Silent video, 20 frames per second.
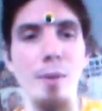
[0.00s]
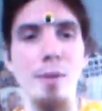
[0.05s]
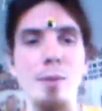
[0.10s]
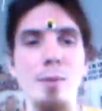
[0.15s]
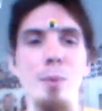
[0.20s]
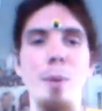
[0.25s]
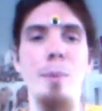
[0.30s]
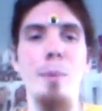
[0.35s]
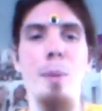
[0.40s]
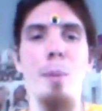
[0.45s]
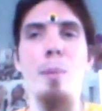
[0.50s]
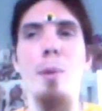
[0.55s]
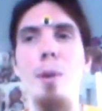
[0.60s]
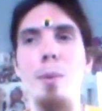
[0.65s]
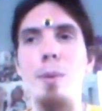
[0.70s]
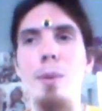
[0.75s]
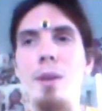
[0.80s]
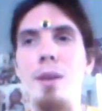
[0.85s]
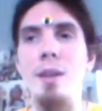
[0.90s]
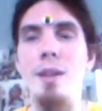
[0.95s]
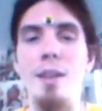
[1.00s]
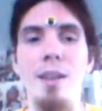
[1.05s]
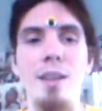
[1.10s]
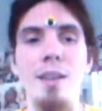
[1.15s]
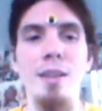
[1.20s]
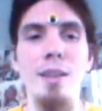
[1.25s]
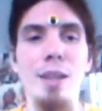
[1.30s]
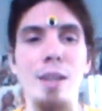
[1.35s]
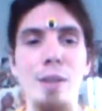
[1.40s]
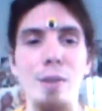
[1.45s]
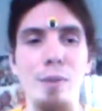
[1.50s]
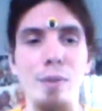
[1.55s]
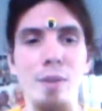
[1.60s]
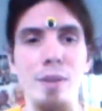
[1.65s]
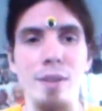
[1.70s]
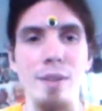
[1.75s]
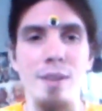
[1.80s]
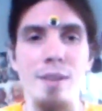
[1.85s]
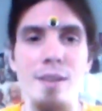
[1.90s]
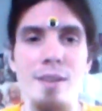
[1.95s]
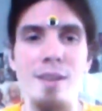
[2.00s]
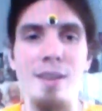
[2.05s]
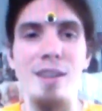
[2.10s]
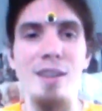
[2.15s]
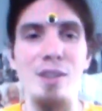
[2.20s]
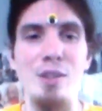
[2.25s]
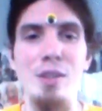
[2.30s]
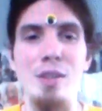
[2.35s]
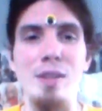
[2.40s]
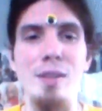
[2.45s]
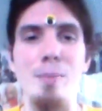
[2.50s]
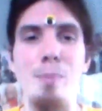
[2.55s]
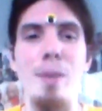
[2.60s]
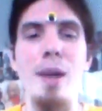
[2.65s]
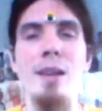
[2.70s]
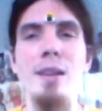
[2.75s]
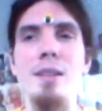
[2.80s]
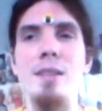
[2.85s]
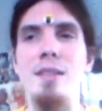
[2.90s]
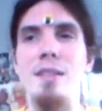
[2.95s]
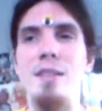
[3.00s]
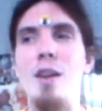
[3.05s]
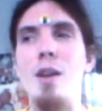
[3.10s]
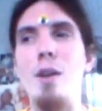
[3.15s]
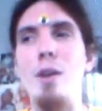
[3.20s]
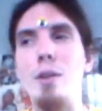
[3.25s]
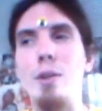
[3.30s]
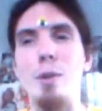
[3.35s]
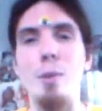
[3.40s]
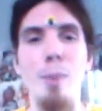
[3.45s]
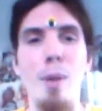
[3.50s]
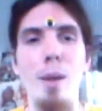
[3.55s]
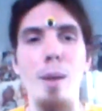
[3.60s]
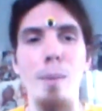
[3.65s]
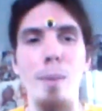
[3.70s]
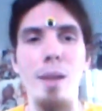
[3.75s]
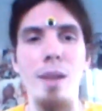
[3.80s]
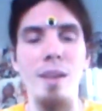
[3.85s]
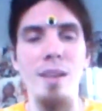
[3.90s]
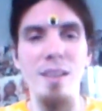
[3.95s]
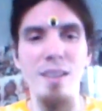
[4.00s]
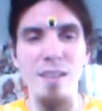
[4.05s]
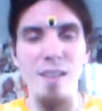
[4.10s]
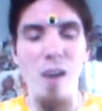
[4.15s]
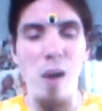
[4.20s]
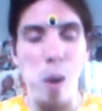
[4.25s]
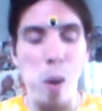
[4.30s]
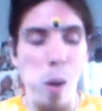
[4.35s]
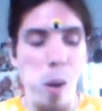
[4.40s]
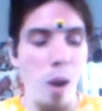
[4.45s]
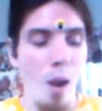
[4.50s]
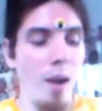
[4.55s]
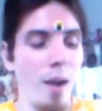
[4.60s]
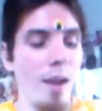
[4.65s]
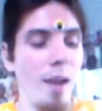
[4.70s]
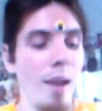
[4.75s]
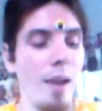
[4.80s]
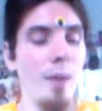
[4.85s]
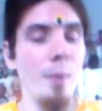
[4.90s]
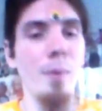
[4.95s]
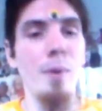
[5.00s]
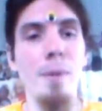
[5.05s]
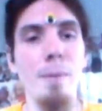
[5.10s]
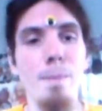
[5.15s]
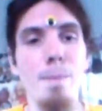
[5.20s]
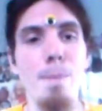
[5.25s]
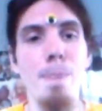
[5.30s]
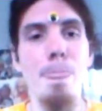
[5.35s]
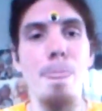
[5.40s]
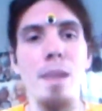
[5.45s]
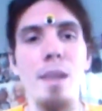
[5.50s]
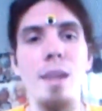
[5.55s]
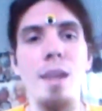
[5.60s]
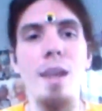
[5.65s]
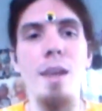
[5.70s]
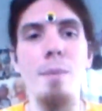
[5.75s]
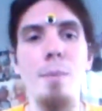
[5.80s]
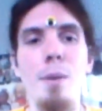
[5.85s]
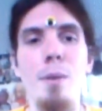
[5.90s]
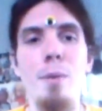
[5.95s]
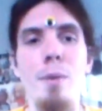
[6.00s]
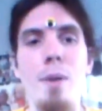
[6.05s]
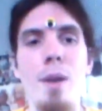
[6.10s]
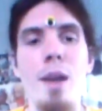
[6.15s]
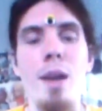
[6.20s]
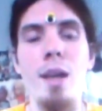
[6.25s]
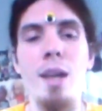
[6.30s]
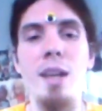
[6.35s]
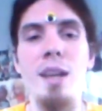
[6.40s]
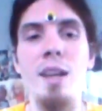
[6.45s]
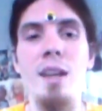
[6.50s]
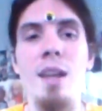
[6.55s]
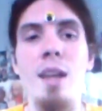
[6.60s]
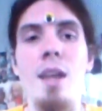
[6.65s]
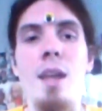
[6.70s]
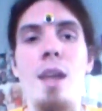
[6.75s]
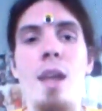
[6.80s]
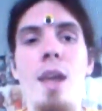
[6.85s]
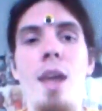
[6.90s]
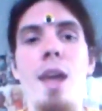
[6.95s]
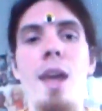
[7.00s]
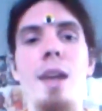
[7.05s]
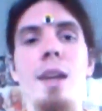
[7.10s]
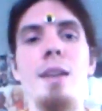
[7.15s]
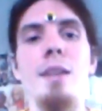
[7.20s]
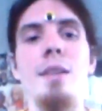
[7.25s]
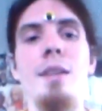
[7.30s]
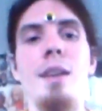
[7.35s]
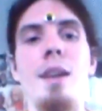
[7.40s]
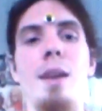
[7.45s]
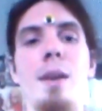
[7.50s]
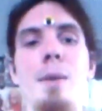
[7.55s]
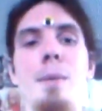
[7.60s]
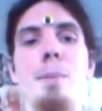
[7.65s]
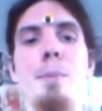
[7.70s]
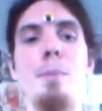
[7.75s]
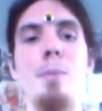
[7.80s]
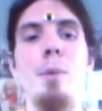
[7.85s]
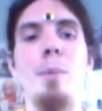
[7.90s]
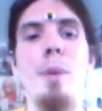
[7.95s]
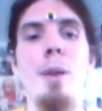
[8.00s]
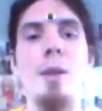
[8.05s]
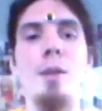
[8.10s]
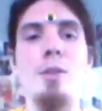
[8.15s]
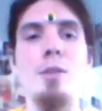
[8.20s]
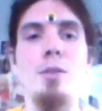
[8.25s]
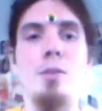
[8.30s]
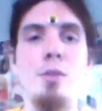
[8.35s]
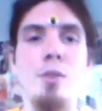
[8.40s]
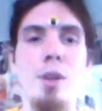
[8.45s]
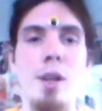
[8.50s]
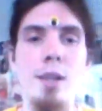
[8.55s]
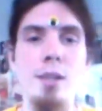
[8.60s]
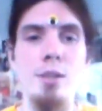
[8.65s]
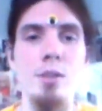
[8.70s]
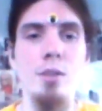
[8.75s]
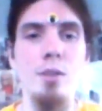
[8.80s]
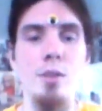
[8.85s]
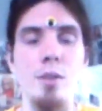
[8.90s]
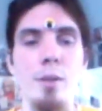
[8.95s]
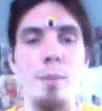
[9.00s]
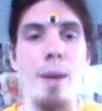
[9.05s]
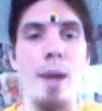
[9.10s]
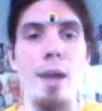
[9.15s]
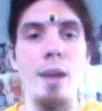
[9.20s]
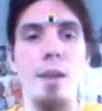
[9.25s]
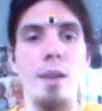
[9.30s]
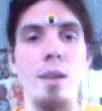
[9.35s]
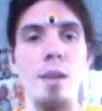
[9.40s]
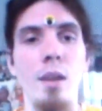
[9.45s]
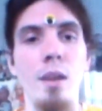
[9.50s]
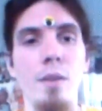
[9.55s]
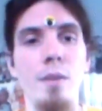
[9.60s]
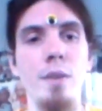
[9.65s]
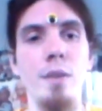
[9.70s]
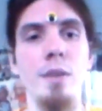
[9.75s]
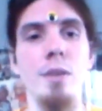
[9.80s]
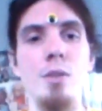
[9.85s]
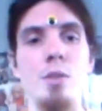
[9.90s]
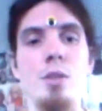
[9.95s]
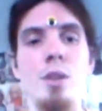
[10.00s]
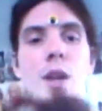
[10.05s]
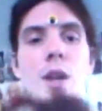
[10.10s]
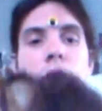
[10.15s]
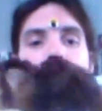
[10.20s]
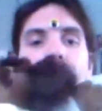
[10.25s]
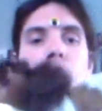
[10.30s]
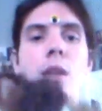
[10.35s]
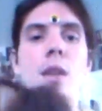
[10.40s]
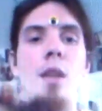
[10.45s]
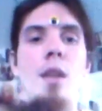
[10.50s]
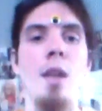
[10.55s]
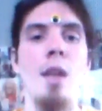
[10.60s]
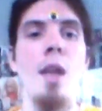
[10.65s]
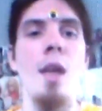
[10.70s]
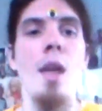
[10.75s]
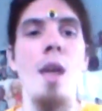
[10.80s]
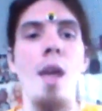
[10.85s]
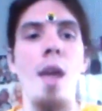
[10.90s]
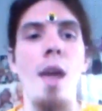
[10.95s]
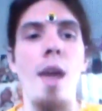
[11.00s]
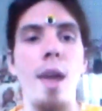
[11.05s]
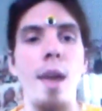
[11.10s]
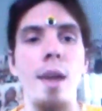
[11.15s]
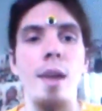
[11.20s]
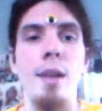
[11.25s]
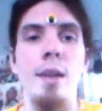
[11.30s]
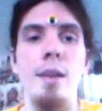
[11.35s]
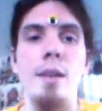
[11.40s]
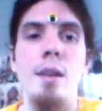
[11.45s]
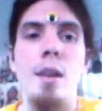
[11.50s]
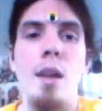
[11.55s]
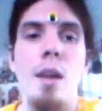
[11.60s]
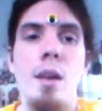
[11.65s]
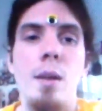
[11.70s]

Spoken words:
was and where my mommy lived just by calling her mommy. And well, he gave me a ride and put my tricycle in the back of his truck. And